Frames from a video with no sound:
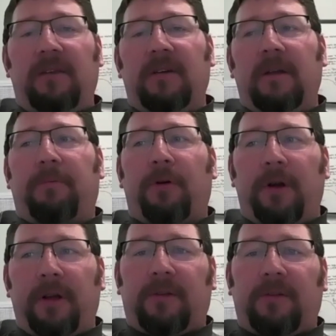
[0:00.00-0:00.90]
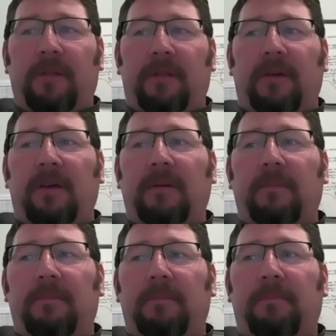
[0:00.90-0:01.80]
did predict the
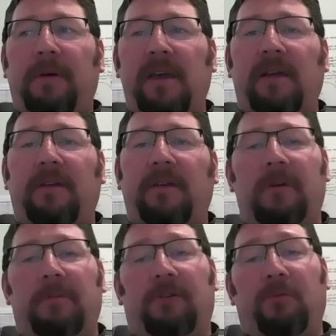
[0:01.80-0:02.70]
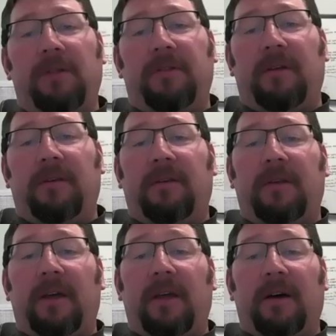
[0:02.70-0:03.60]
peak to be between the
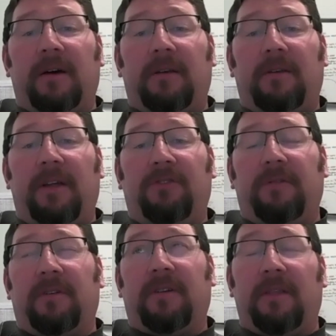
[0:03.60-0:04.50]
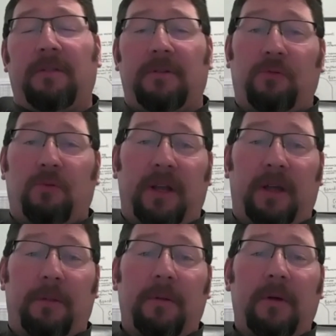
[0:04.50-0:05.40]
day, uh, dates of the 10th and the
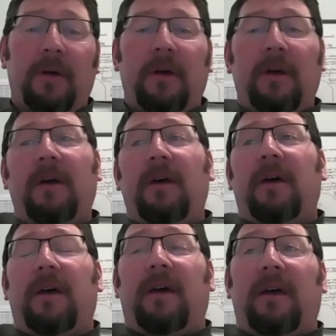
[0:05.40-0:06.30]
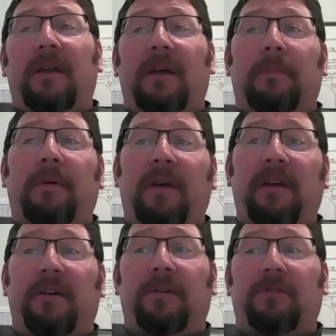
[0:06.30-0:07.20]
20th. And it
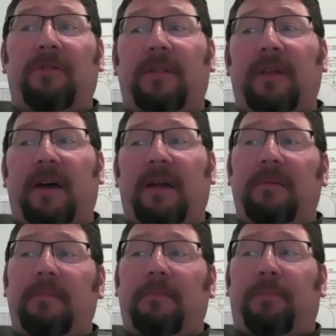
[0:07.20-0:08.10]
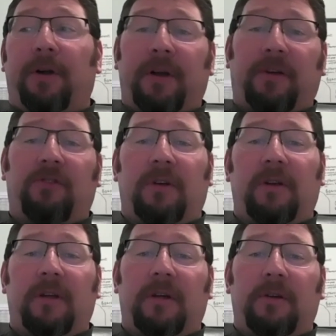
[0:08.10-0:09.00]
appears that that prediction
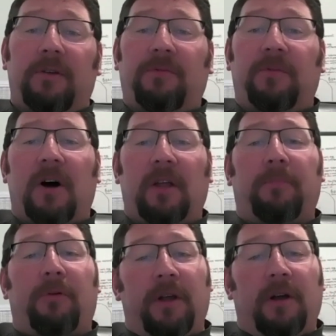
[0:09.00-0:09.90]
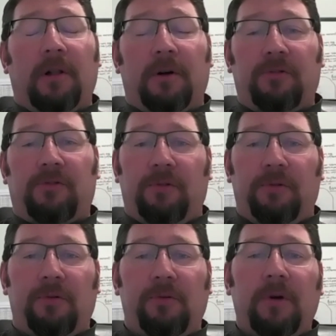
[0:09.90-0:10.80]
is falling pretty close
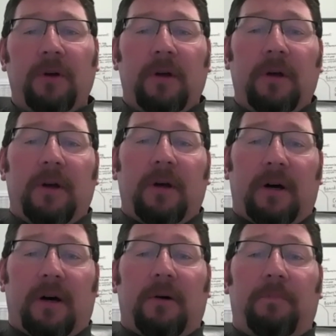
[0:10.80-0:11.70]
to uh,